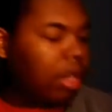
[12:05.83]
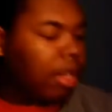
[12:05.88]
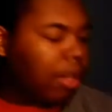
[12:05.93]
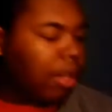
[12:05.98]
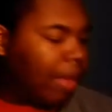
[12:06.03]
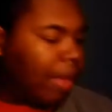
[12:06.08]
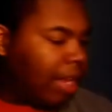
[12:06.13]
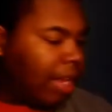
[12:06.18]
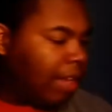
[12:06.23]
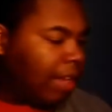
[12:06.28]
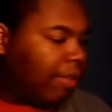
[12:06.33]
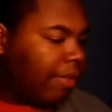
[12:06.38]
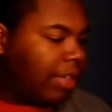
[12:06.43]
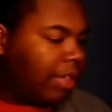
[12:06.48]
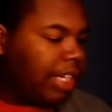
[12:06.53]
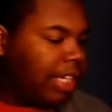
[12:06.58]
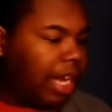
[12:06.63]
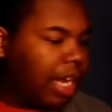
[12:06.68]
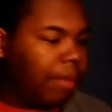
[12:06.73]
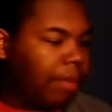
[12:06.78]
to make
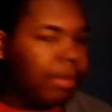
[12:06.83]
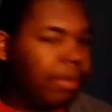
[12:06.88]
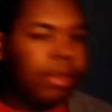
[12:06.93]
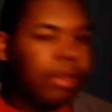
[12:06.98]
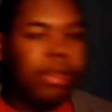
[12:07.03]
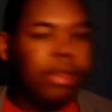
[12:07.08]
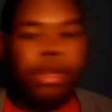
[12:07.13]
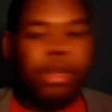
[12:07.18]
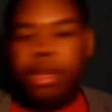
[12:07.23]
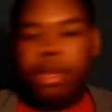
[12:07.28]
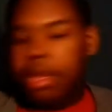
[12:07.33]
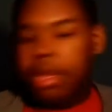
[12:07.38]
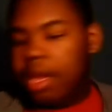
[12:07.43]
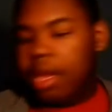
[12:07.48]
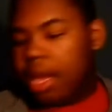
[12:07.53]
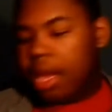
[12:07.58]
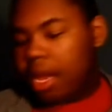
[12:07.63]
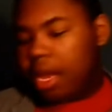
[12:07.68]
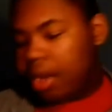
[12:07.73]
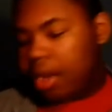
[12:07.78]
different shapes.
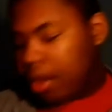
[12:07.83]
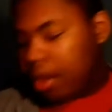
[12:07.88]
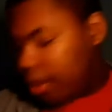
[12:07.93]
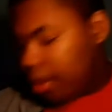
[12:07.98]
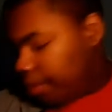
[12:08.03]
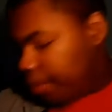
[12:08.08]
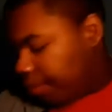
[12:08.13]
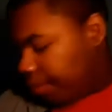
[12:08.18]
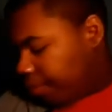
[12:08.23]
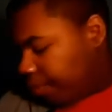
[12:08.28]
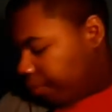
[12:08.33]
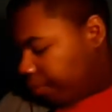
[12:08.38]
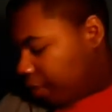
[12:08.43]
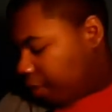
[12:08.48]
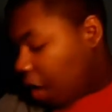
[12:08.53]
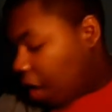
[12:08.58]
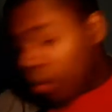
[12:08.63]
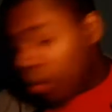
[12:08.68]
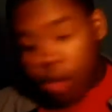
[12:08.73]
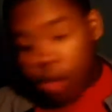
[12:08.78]
And
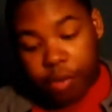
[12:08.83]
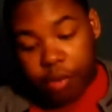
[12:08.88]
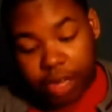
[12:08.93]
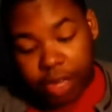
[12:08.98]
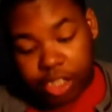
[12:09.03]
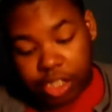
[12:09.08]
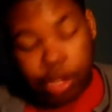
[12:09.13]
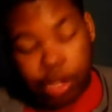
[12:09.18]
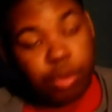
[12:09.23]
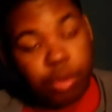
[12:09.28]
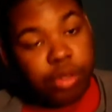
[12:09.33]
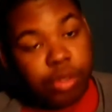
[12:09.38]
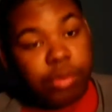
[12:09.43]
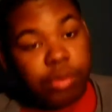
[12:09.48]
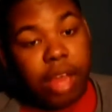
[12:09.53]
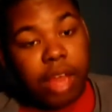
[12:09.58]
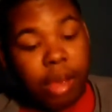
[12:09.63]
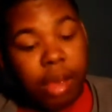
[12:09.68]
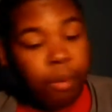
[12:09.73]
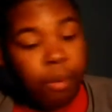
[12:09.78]
I don't know if I showed you
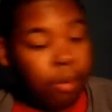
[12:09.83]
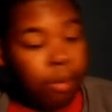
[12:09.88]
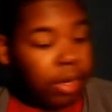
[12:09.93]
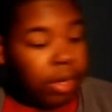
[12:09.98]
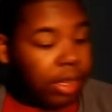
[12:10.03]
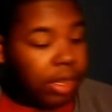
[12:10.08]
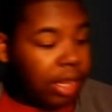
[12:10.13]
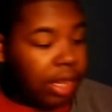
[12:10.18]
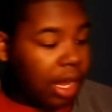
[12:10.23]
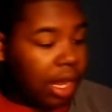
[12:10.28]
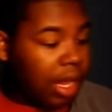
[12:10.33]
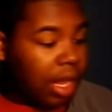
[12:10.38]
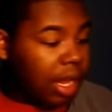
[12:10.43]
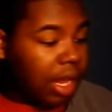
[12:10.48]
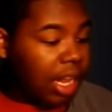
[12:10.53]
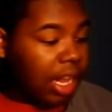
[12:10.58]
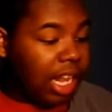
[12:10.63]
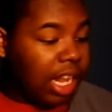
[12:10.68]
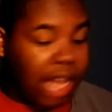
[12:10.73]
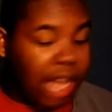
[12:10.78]
that one
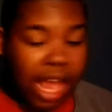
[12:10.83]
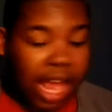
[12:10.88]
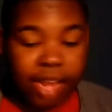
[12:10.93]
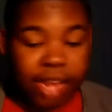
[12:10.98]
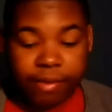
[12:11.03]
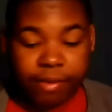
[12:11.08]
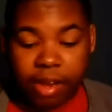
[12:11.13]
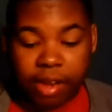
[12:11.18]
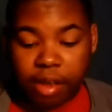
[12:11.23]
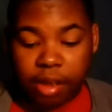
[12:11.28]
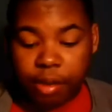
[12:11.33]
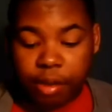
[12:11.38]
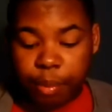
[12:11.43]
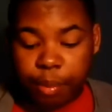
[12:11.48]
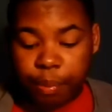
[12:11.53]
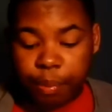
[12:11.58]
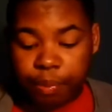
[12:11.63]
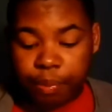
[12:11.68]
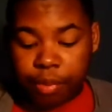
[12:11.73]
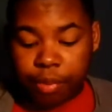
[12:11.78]
thing in the last video
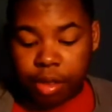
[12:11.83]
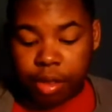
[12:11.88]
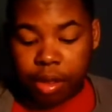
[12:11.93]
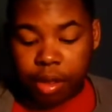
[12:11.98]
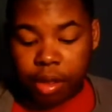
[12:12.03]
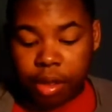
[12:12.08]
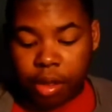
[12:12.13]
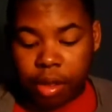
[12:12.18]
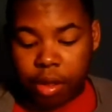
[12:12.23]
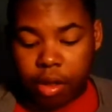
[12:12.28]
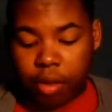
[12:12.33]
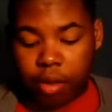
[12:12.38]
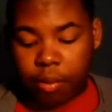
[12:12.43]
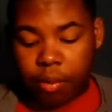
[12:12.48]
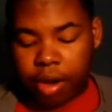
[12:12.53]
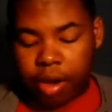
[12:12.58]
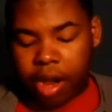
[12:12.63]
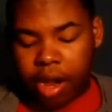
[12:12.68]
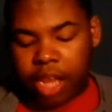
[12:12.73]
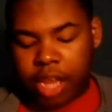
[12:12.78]

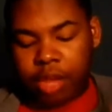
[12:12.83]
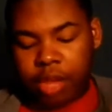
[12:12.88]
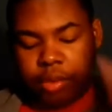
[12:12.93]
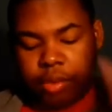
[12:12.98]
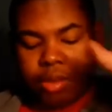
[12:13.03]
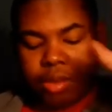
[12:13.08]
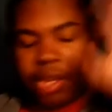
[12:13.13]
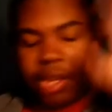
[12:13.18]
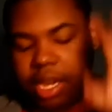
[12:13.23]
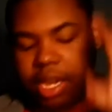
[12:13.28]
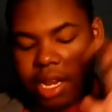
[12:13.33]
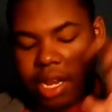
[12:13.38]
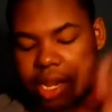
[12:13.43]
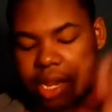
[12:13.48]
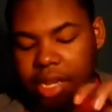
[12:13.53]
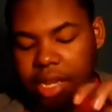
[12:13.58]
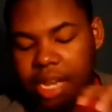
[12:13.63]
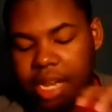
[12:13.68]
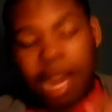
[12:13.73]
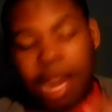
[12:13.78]
where I used
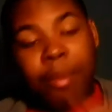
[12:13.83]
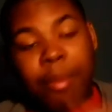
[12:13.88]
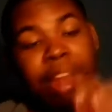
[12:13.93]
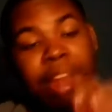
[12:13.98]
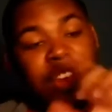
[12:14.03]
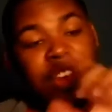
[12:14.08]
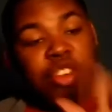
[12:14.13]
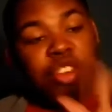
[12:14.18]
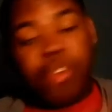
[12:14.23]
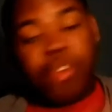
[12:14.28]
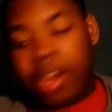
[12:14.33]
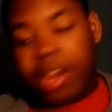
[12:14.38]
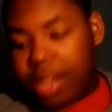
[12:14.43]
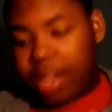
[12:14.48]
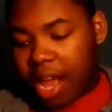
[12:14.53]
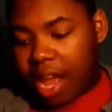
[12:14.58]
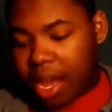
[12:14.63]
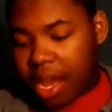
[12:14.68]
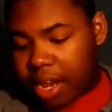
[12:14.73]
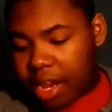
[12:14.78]
CDs and I made a straight
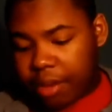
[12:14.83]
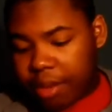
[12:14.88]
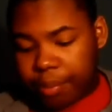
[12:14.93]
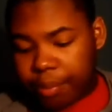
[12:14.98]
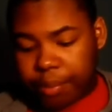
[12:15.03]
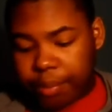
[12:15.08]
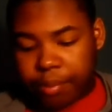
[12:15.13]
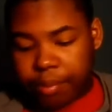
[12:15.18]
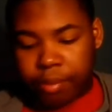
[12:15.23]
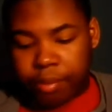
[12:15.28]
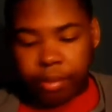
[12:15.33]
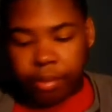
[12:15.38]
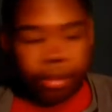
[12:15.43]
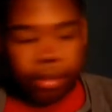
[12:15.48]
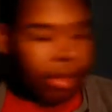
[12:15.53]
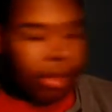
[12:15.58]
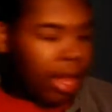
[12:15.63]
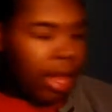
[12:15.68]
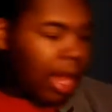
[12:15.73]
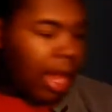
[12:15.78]
line.
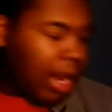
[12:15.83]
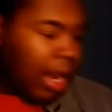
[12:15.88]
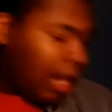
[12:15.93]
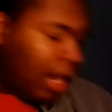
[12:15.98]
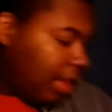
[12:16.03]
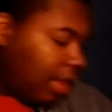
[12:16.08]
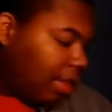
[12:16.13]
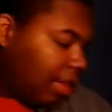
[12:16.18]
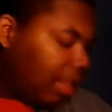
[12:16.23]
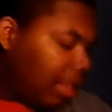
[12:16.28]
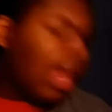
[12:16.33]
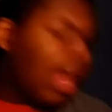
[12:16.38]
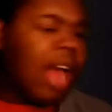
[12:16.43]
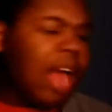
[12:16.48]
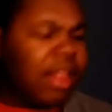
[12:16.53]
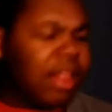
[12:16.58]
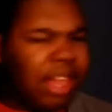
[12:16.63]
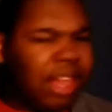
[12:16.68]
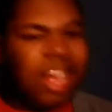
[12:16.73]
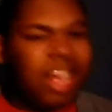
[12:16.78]
And I think
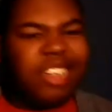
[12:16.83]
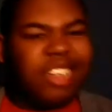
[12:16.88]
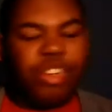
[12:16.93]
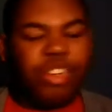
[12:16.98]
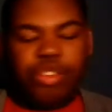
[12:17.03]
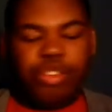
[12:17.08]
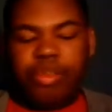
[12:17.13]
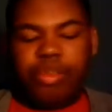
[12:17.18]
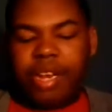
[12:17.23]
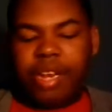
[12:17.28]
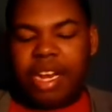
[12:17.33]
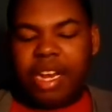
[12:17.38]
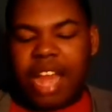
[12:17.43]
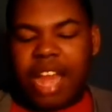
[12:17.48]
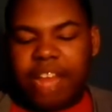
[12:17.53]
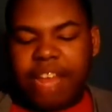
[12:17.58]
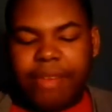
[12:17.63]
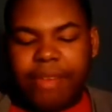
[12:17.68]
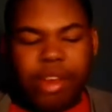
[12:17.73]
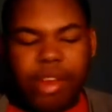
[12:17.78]
I showed you in the
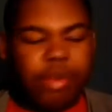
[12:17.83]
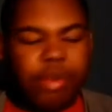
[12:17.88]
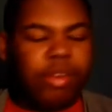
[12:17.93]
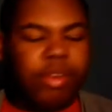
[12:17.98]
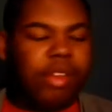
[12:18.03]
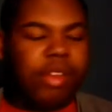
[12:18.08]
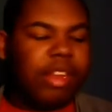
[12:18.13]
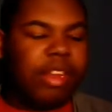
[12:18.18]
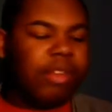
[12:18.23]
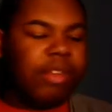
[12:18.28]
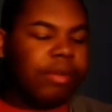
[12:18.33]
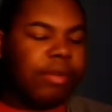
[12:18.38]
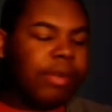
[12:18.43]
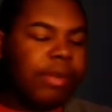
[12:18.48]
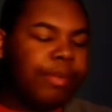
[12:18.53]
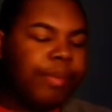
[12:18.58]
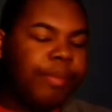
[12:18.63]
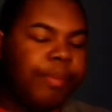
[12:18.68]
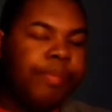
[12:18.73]
last video, or is it this one?